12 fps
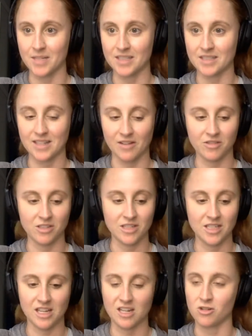it's
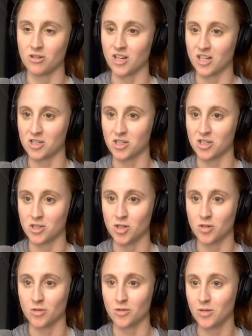definitely the introduction
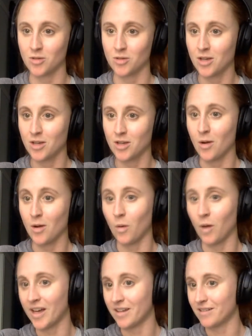to
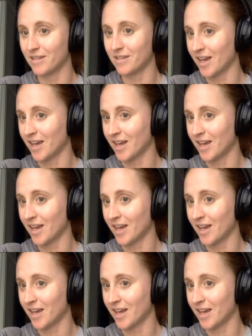what